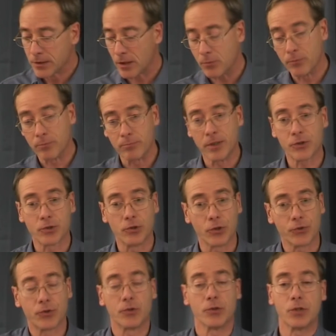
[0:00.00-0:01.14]
So this
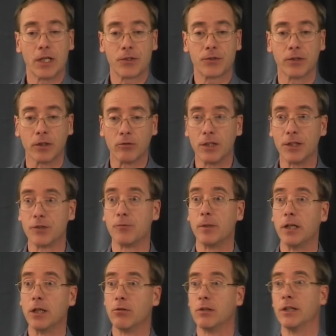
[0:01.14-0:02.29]
looks to suggest that gorillas have
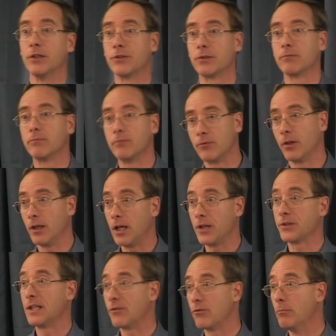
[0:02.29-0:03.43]
been gorillas for the
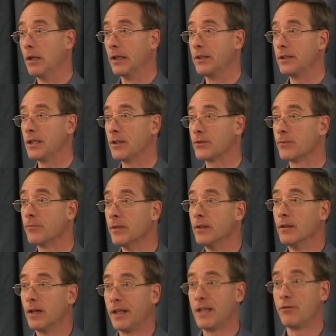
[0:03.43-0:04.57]
last 11 million years,
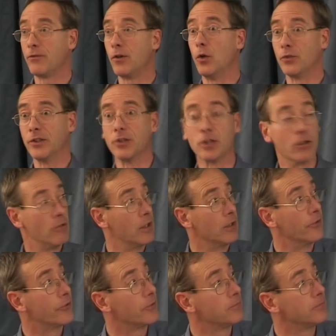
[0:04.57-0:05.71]
and they've evolved into
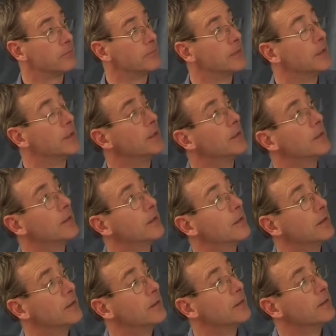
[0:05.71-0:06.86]
gorillas.
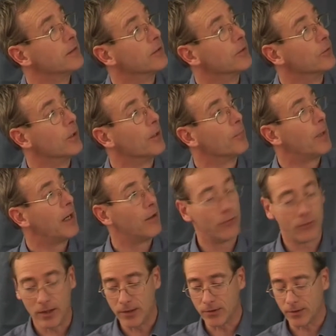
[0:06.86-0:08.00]
To uh,
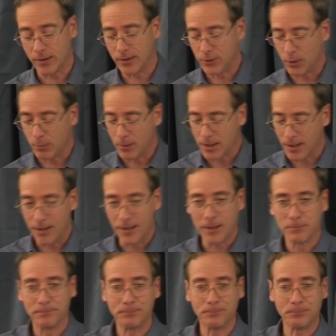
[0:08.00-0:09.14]
paraphrase uh, John Mackay.